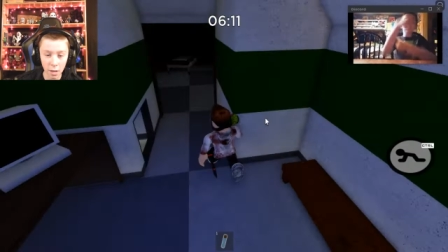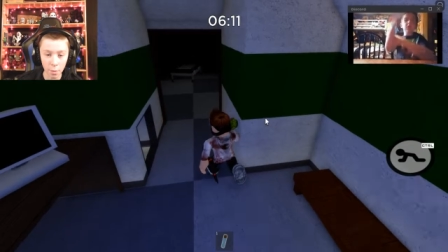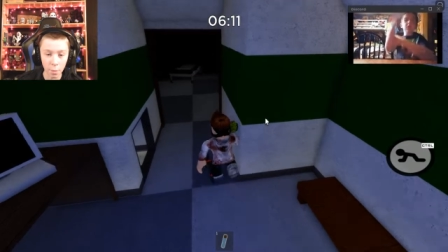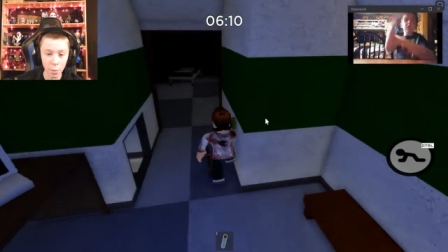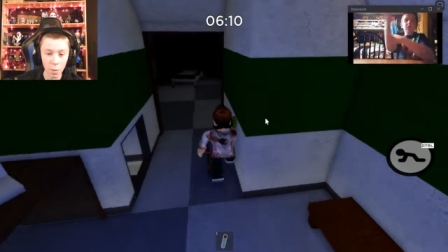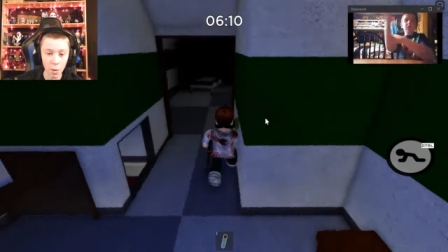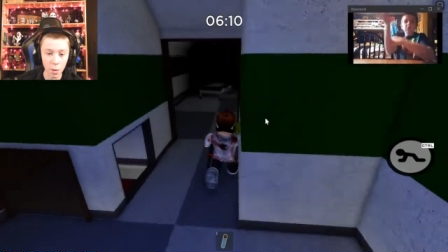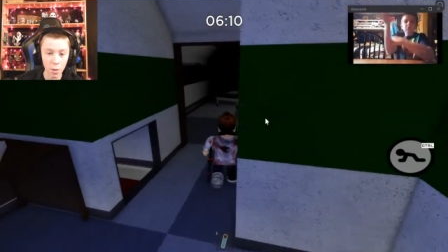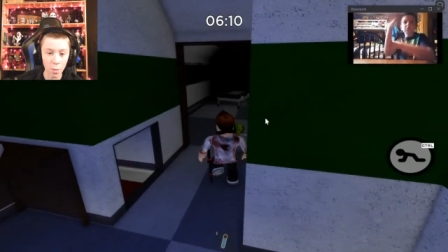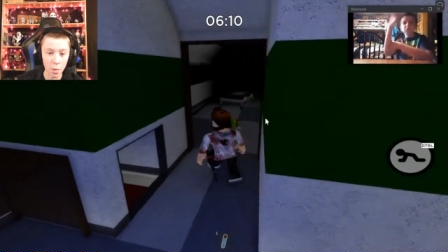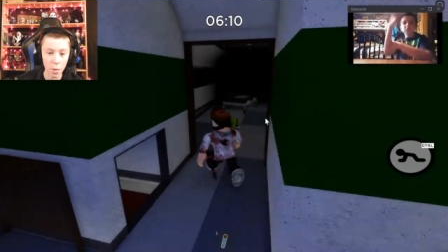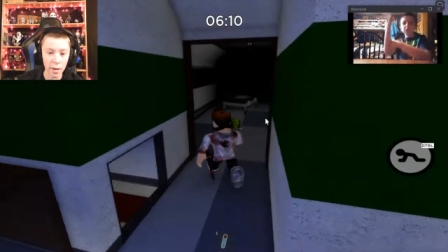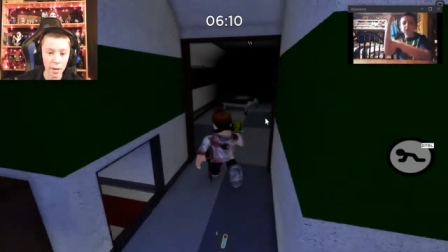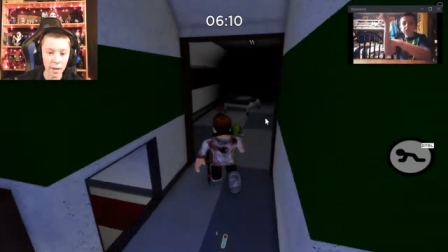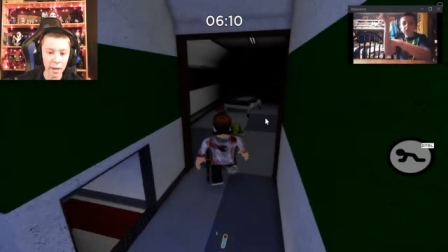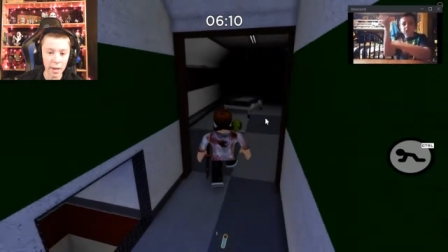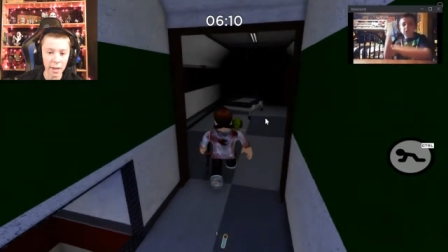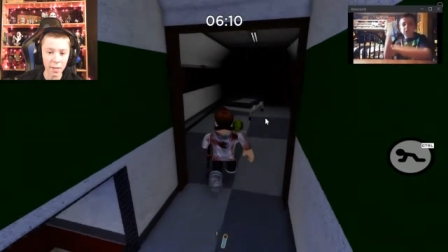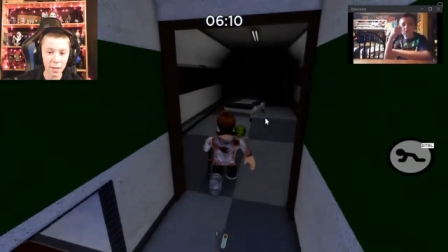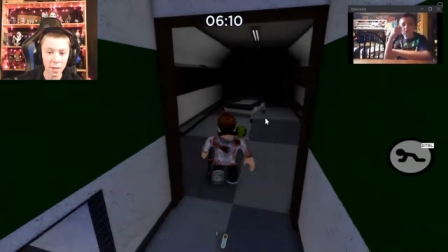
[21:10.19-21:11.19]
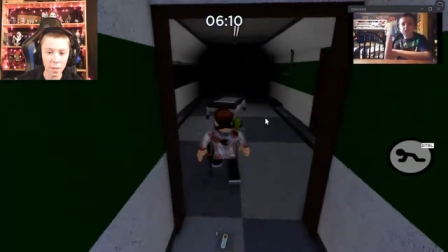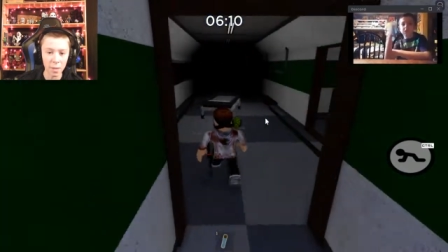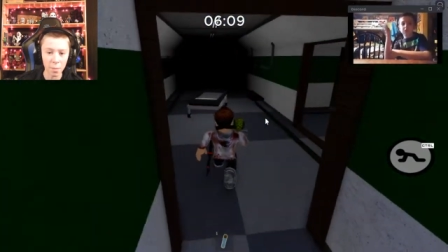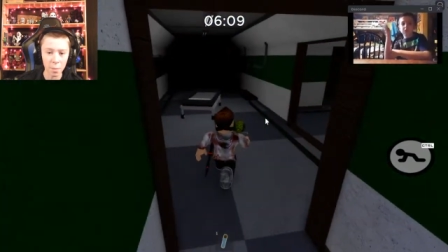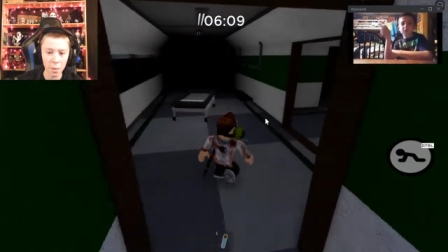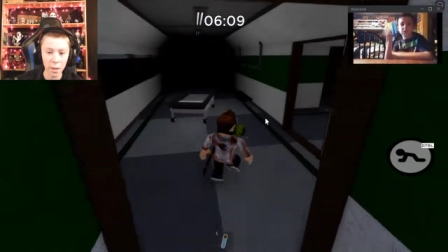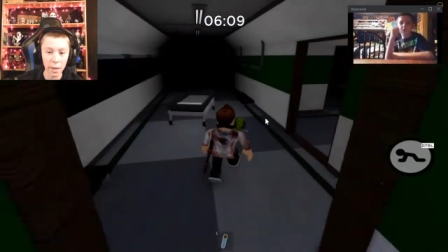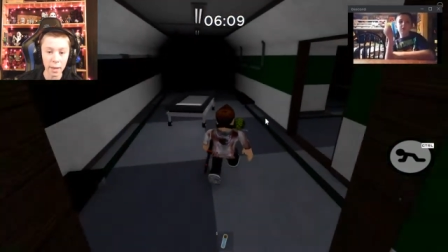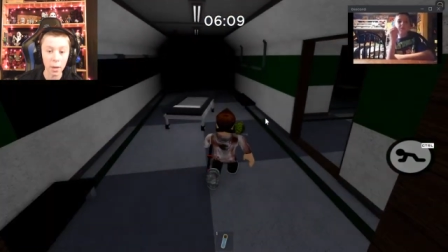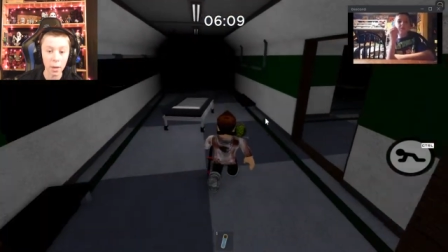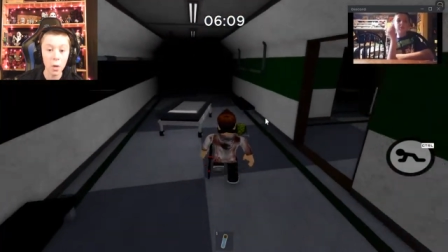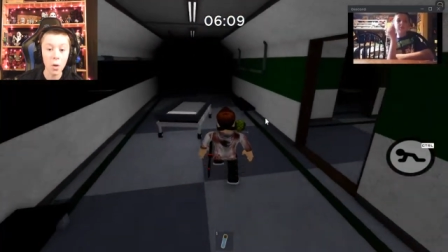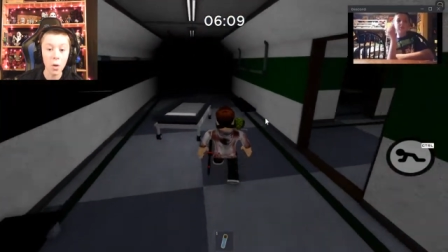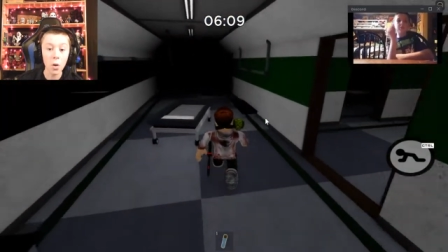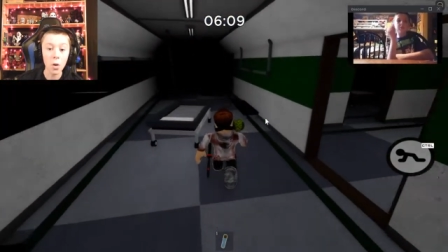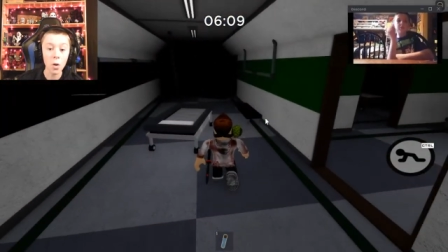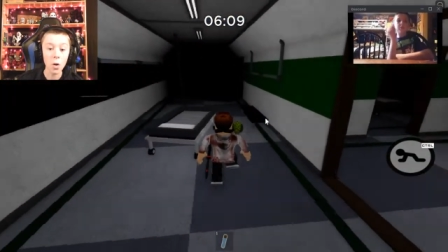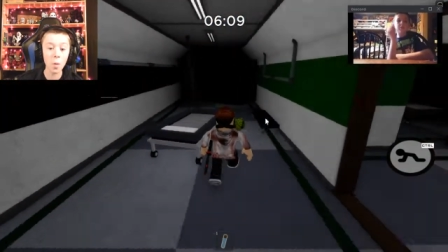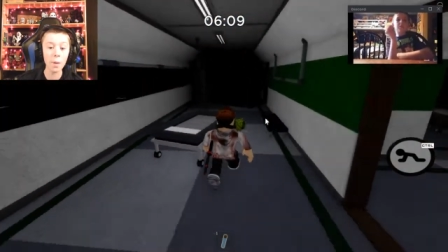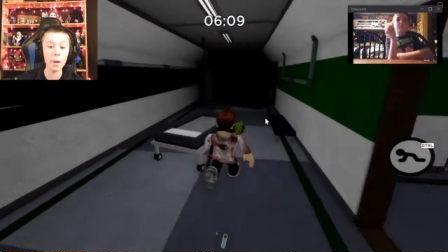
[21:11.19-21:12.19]
blue one and the some plank.
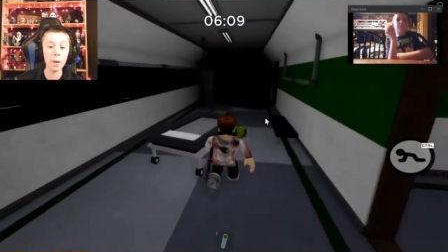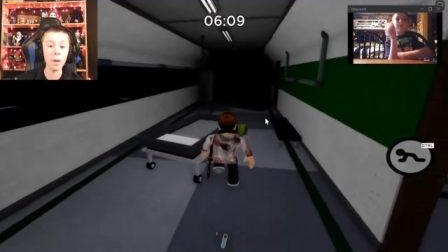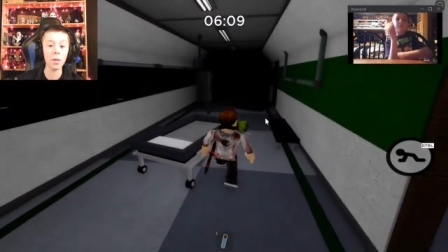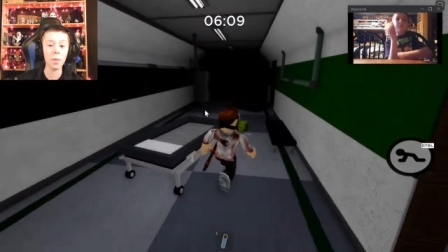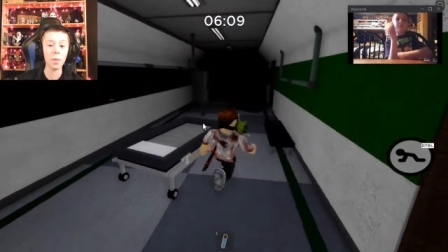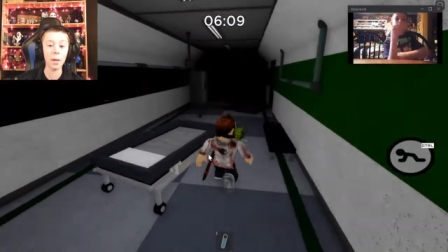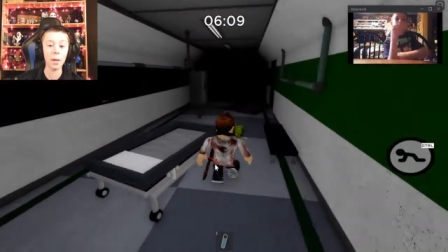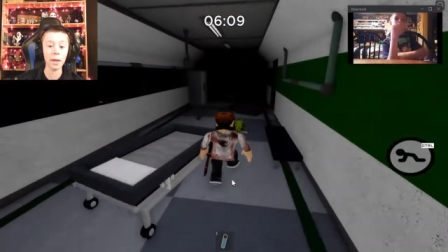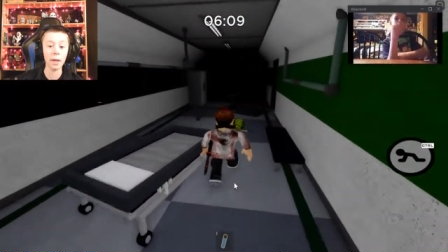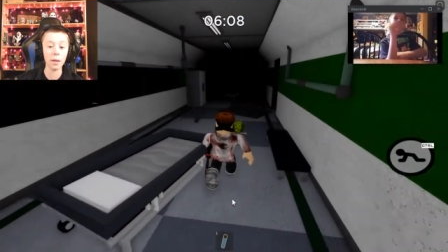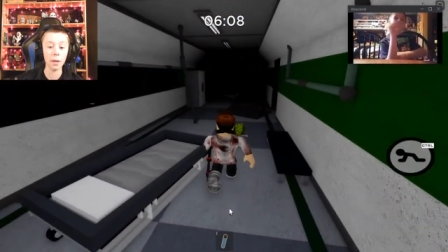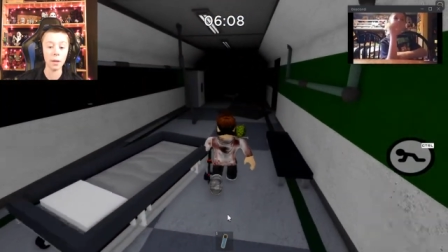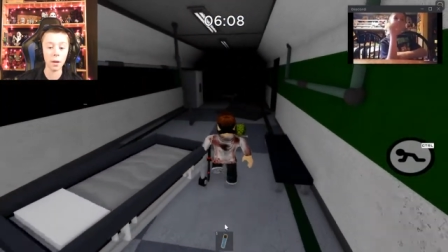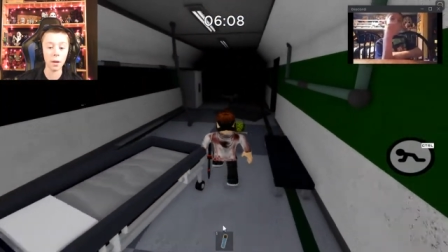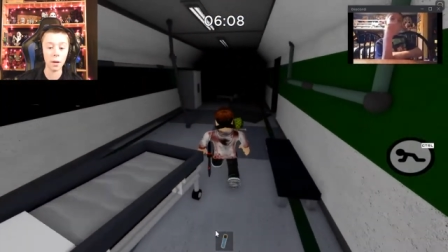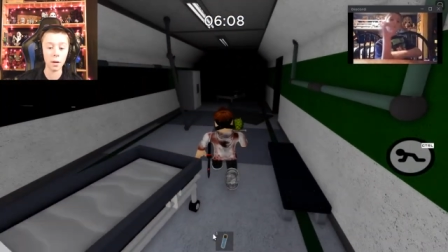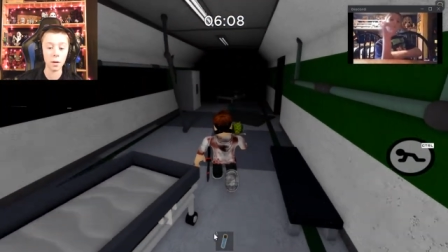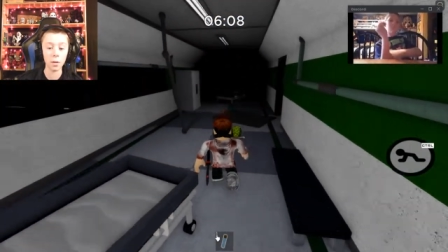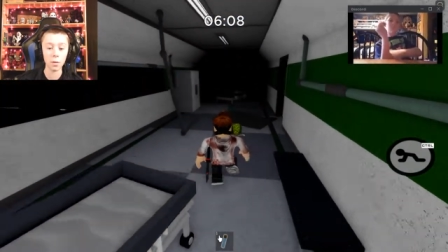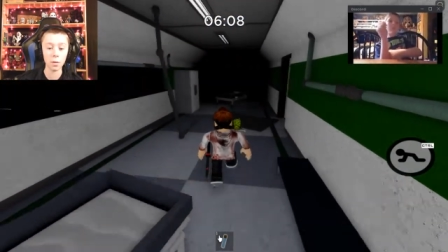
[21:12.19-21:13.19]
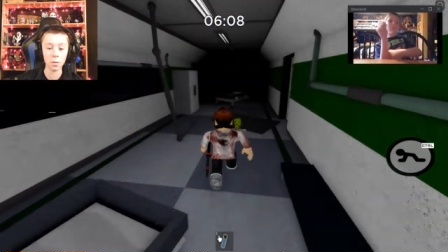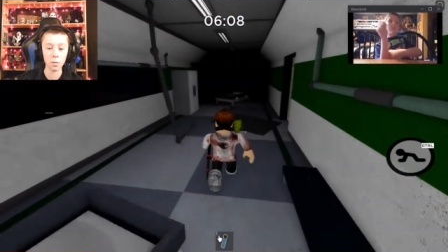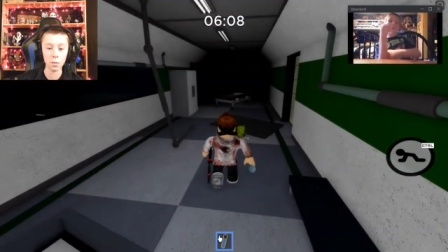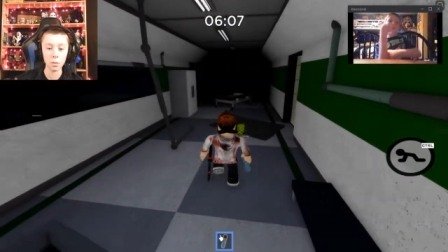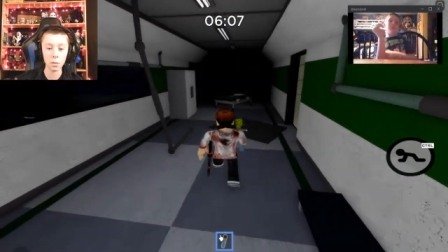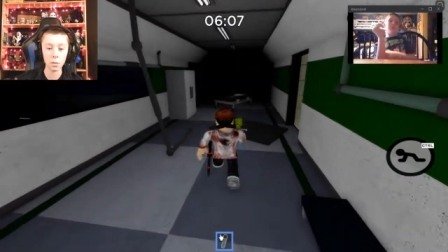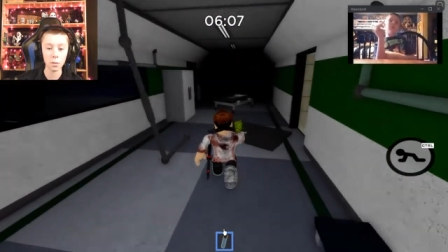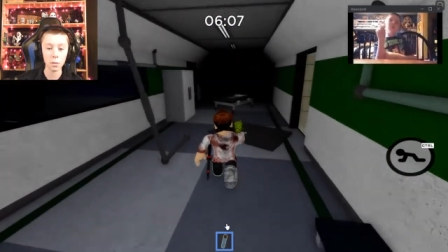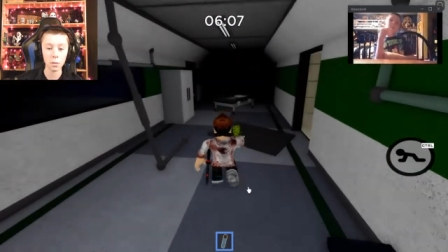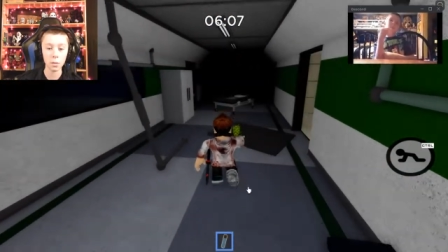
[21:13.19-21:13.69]
Oh, I know the plank goes.